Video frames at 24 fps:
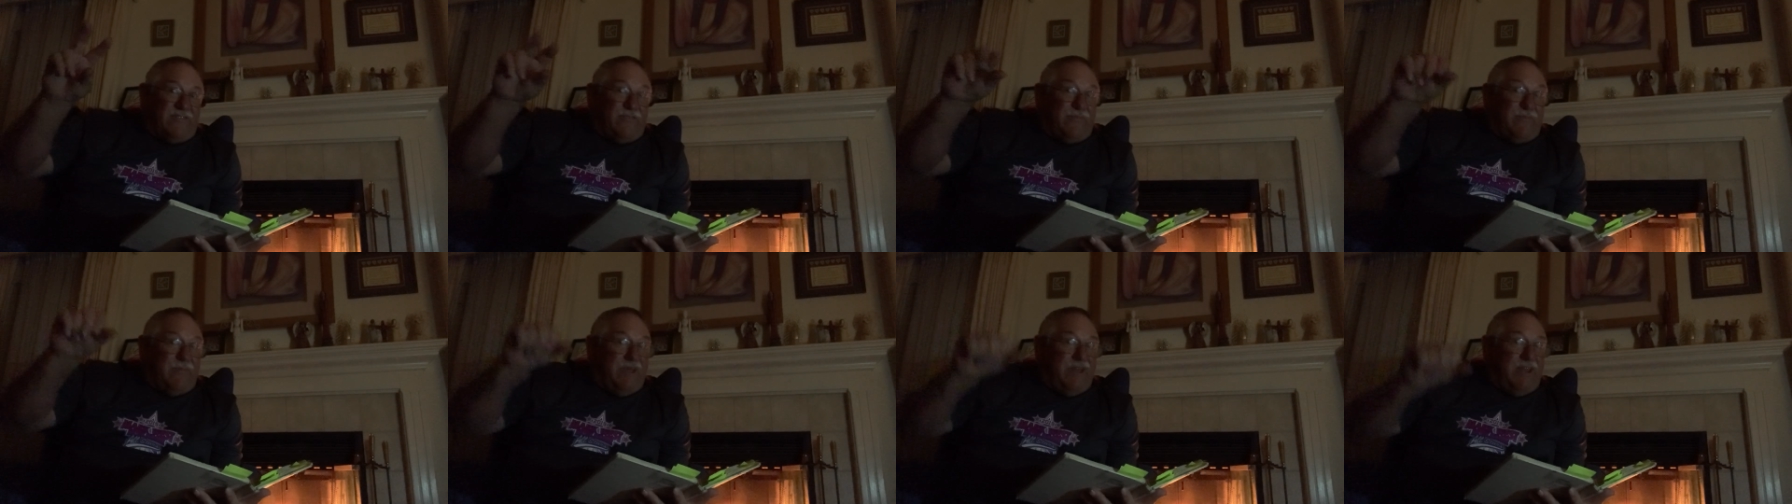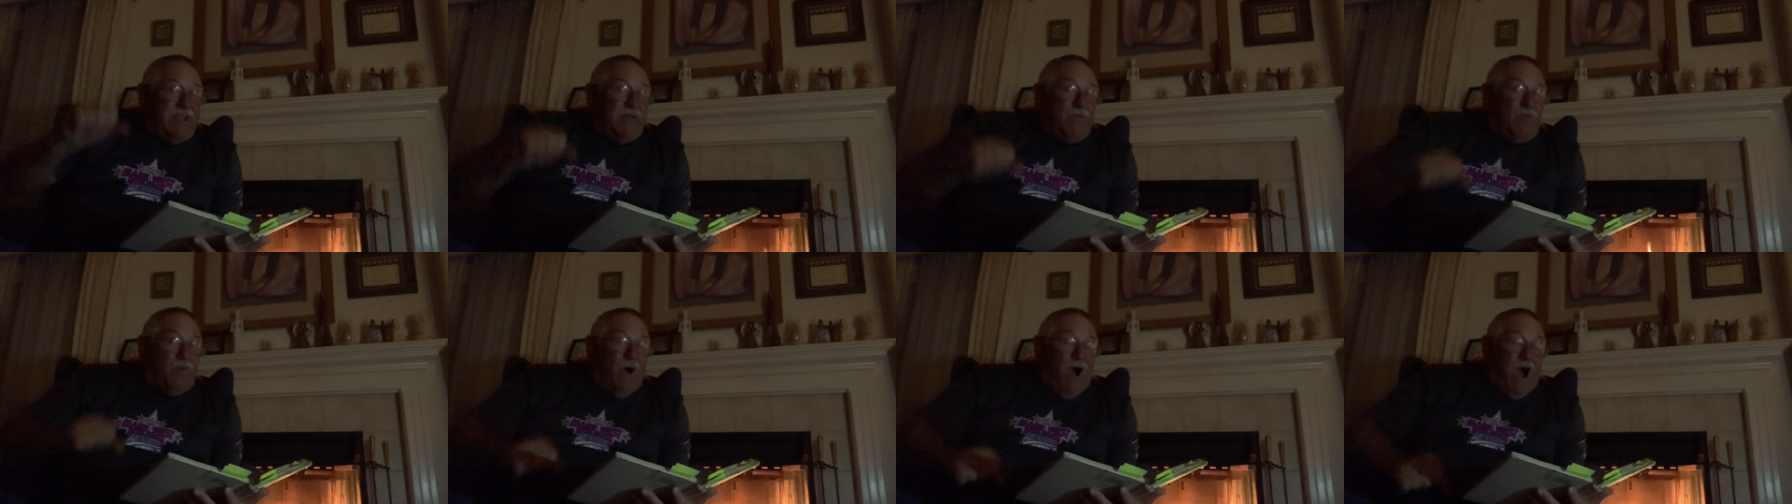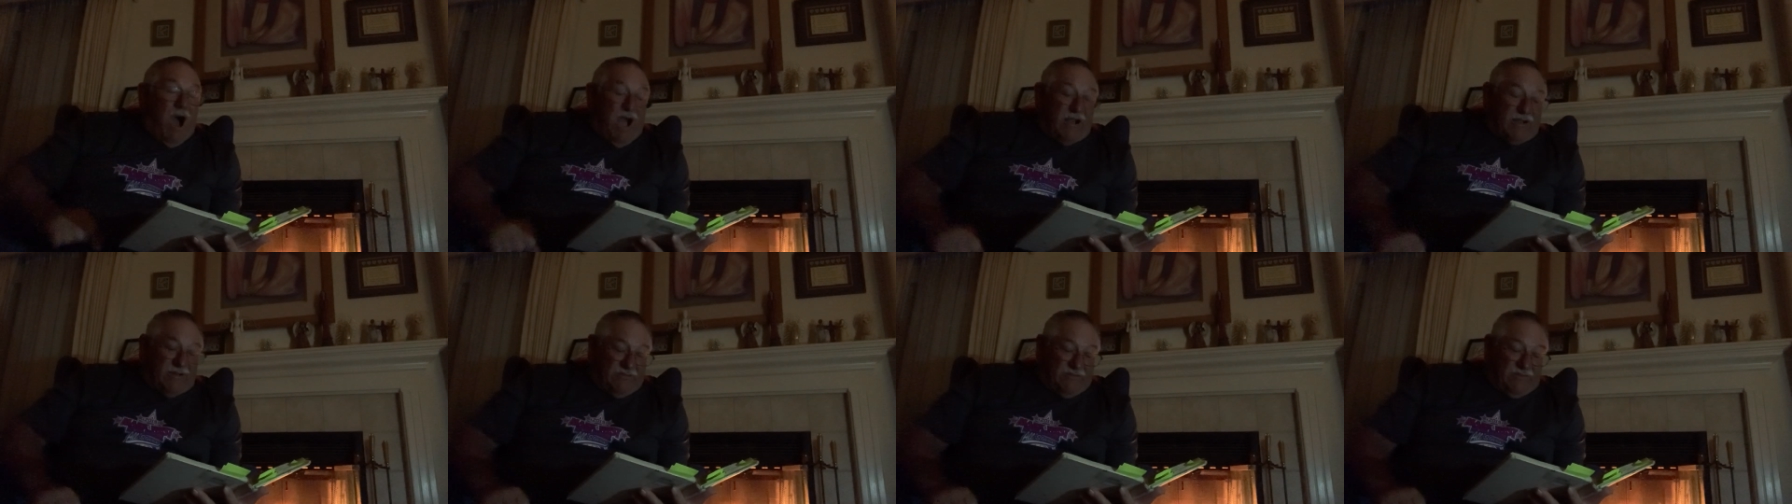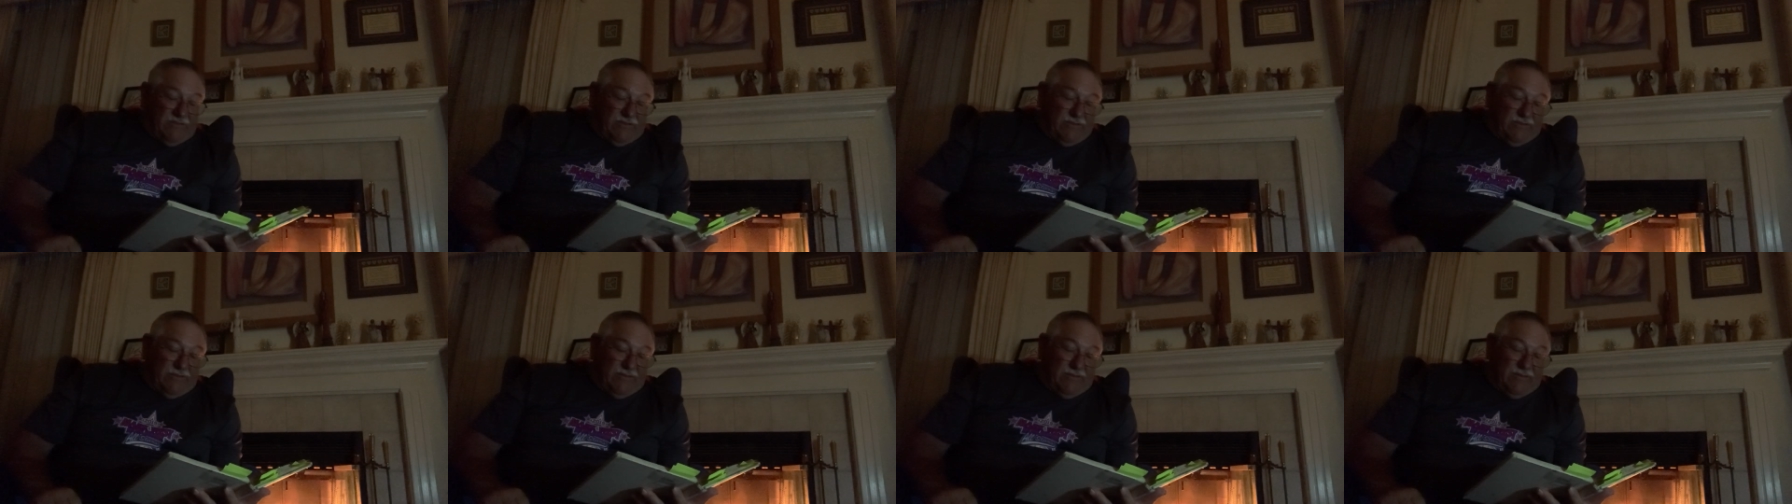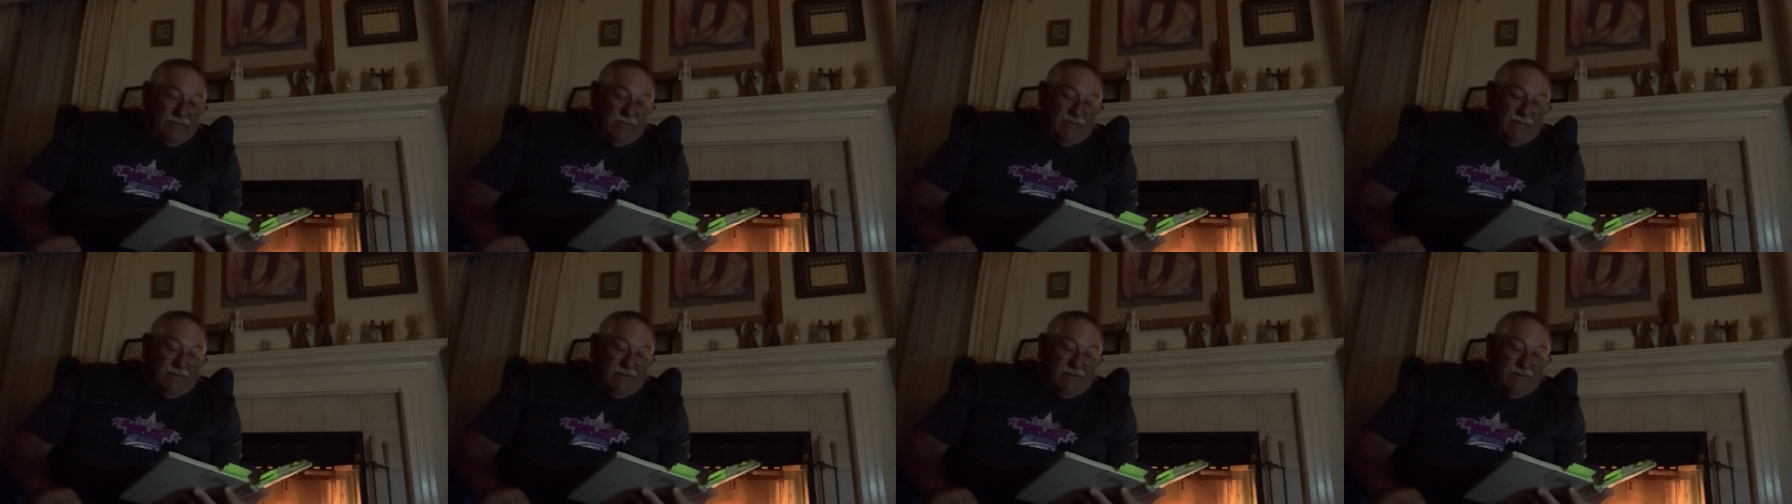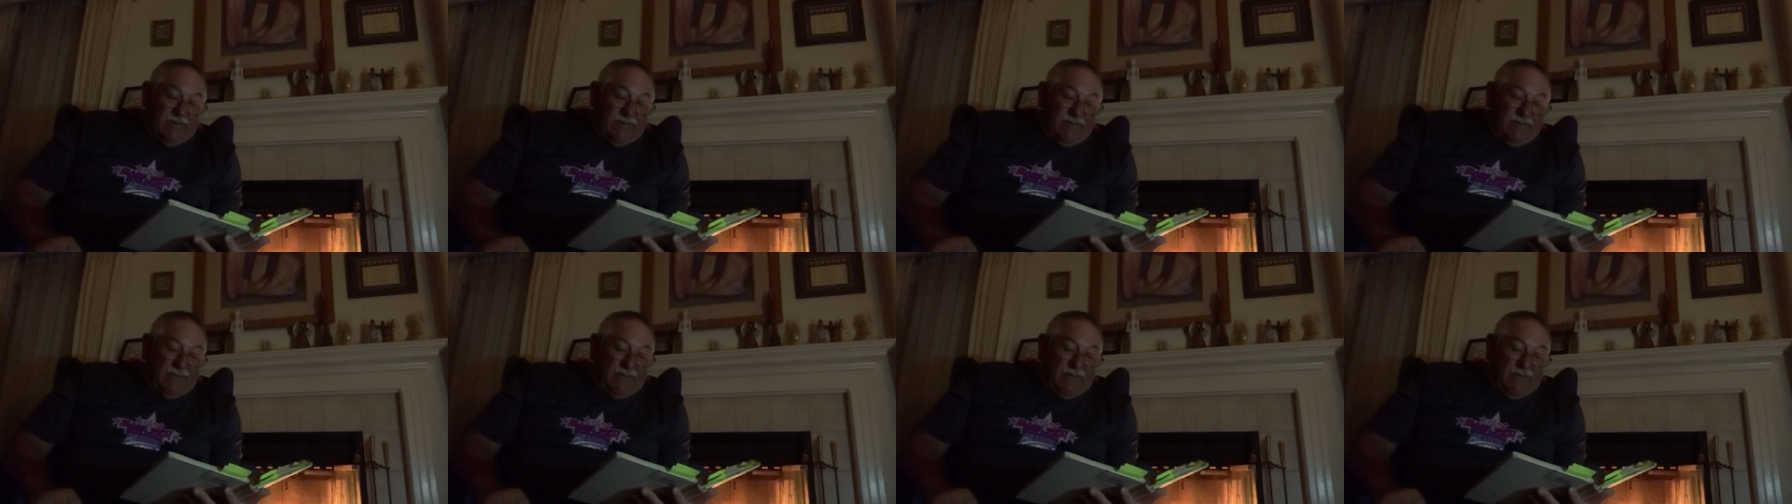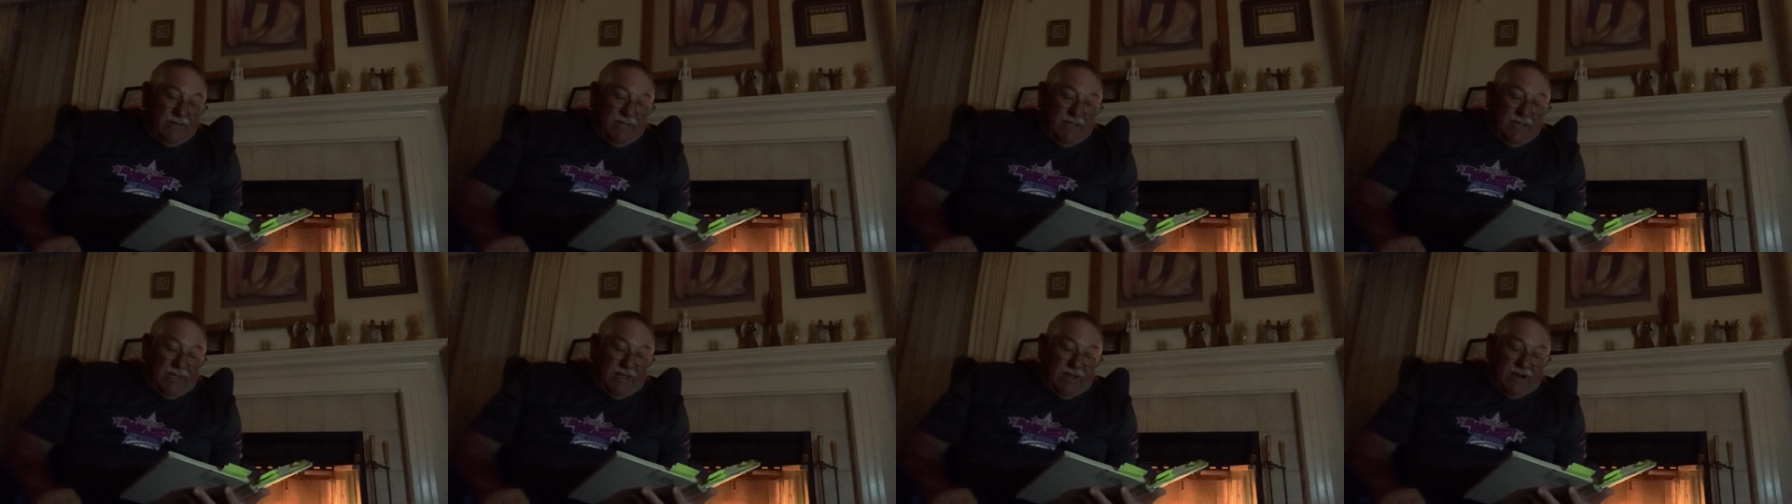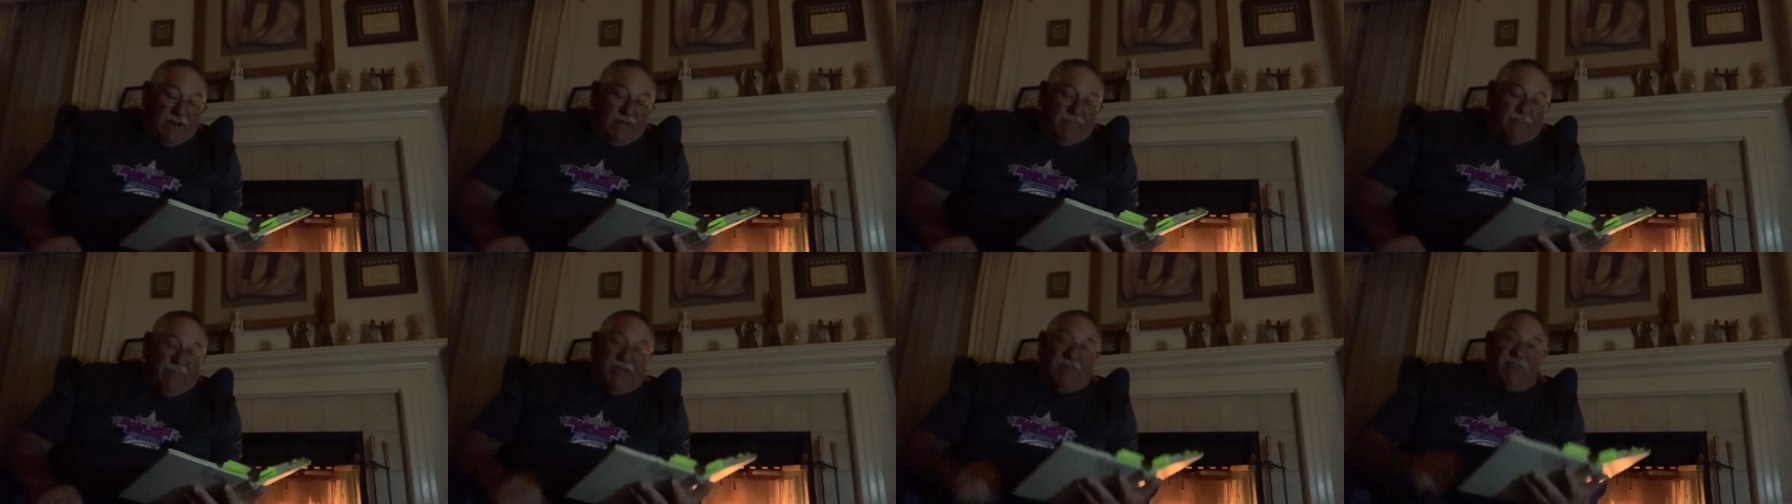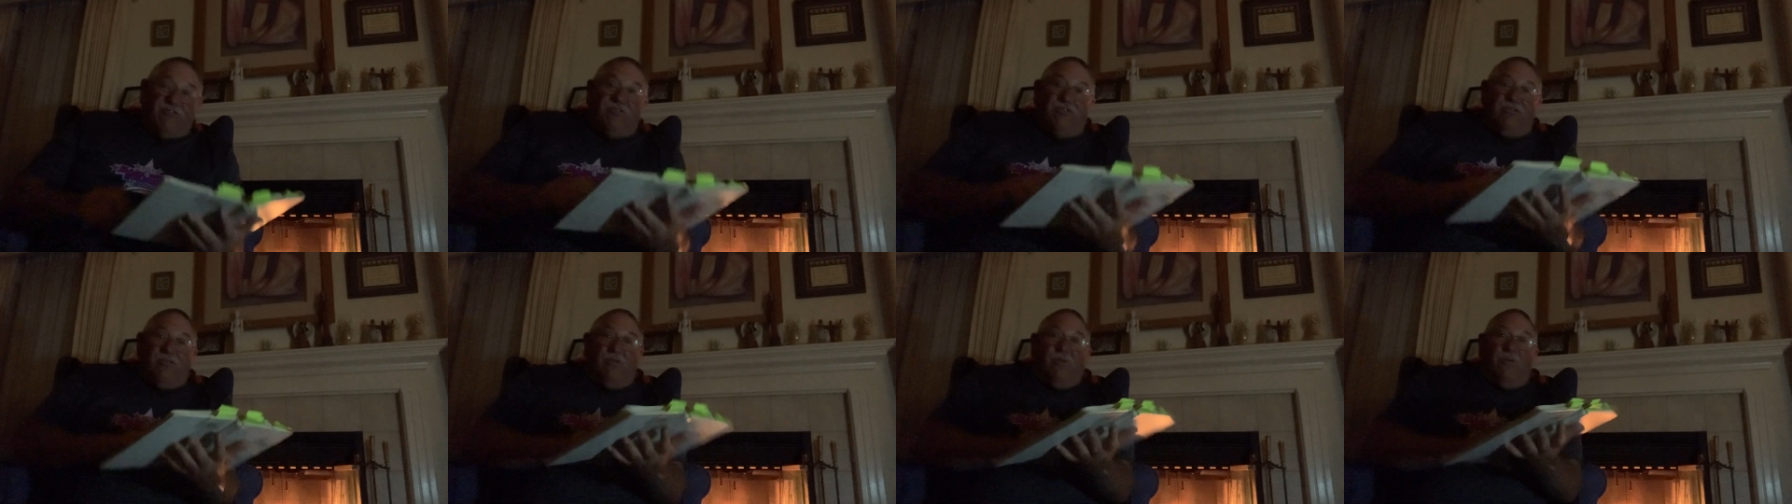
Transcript: as many walks. And I'll bet you